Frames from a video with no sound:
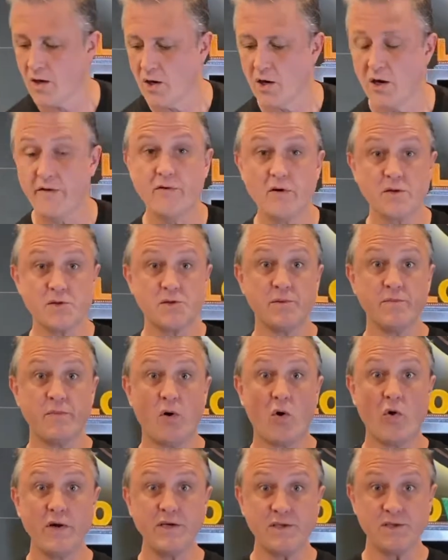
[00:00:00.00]
I've got some
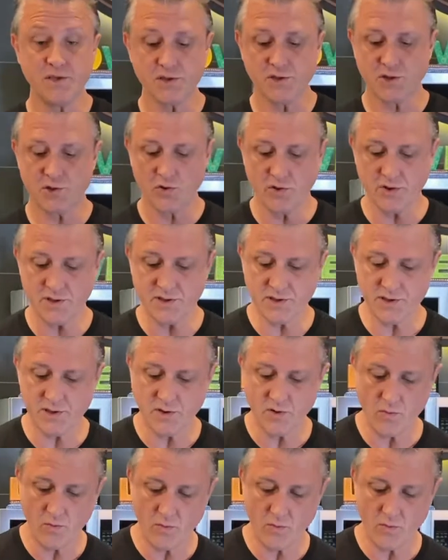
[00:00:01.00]
oyster sauce,